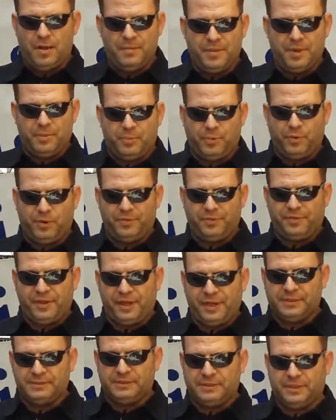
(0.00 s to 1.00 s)
The important
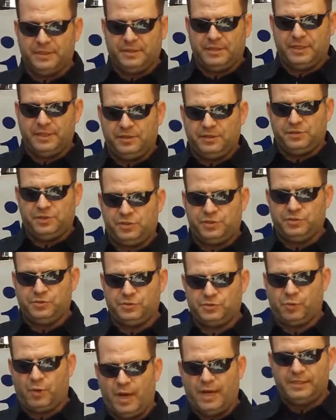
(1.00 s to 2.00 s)
thing is that you
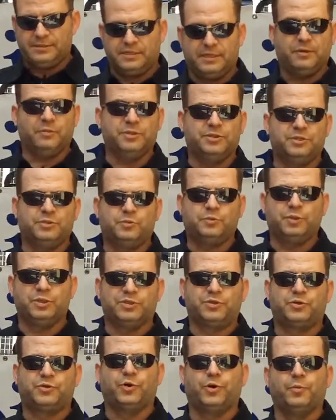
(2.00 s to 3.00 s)
choose wisely
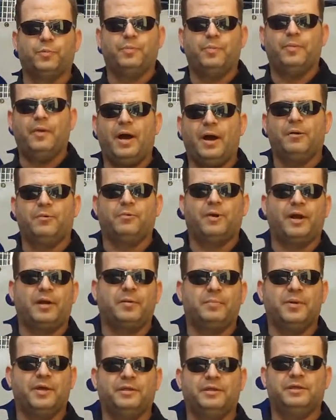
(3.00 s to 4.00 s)
which group. I would
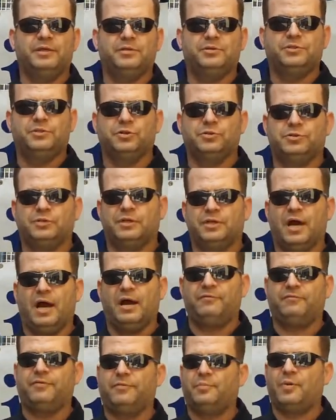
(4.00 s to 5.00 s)
recommend that you choose a
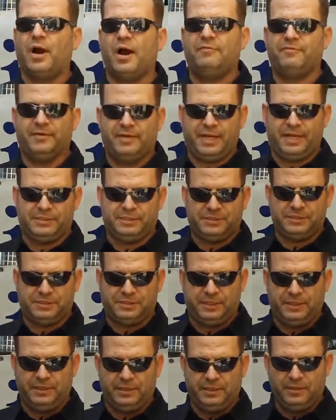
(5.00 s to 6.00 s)
not-for-profit
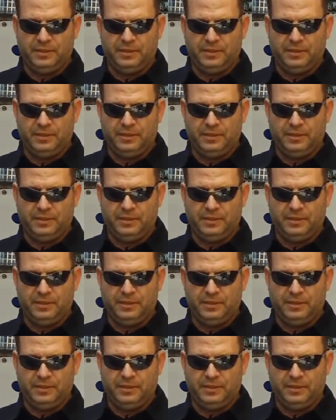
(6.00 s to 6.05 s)
agency,